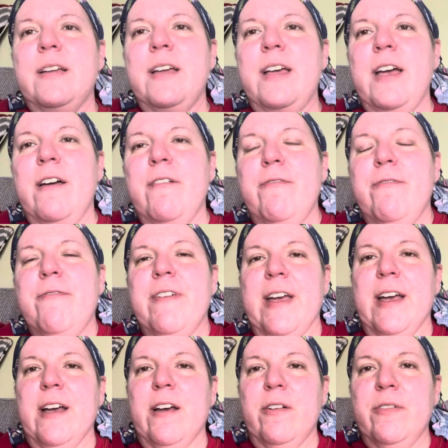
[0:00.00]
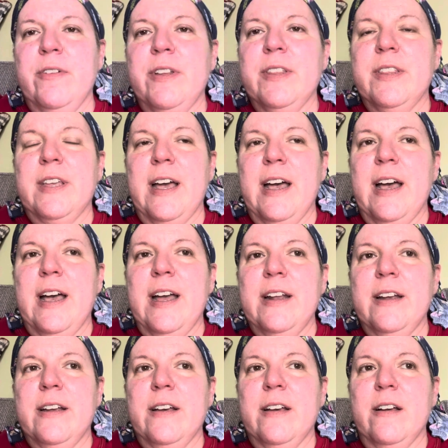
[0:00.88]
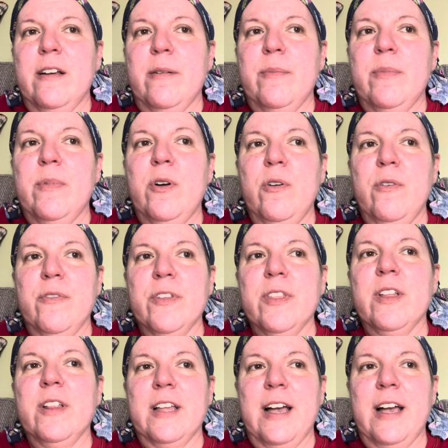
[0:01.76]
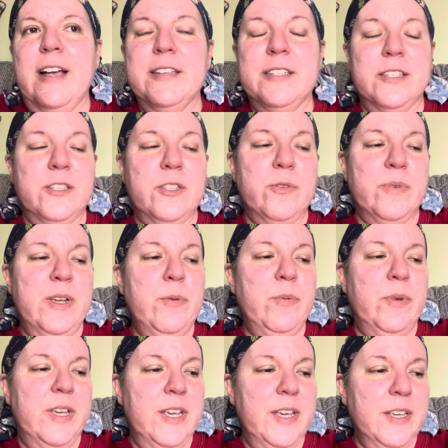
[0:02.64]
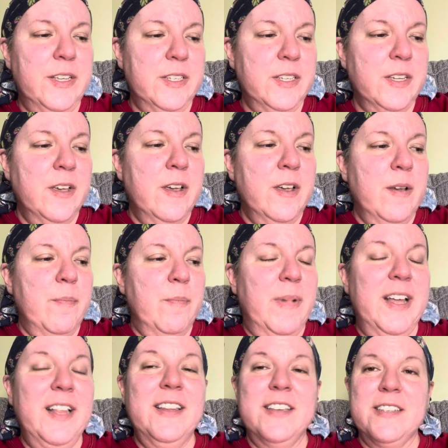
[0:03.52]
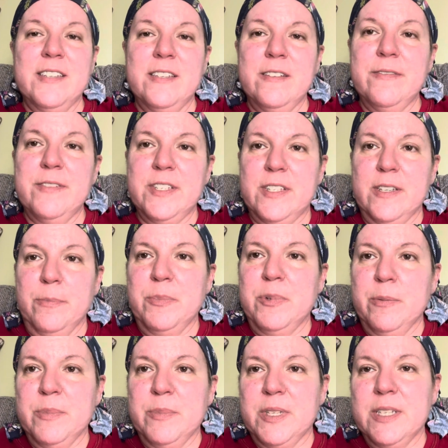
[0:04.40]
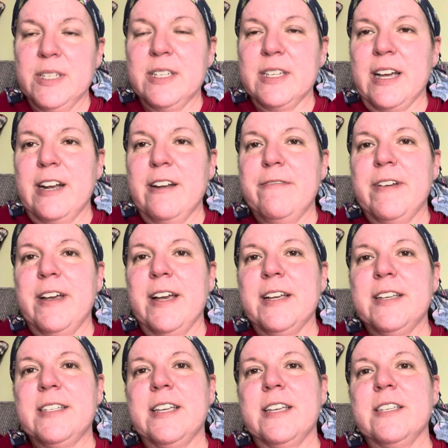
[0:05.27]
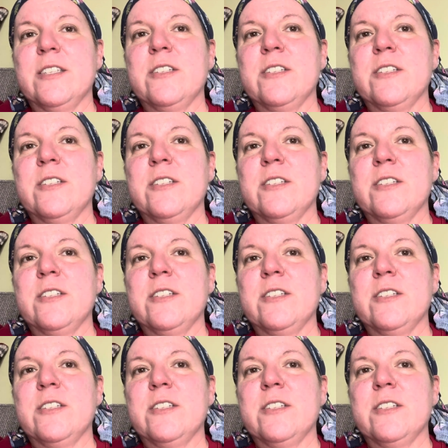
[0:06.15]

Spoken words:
have found that over the last 3 weeks, my list of symptoms and side effects has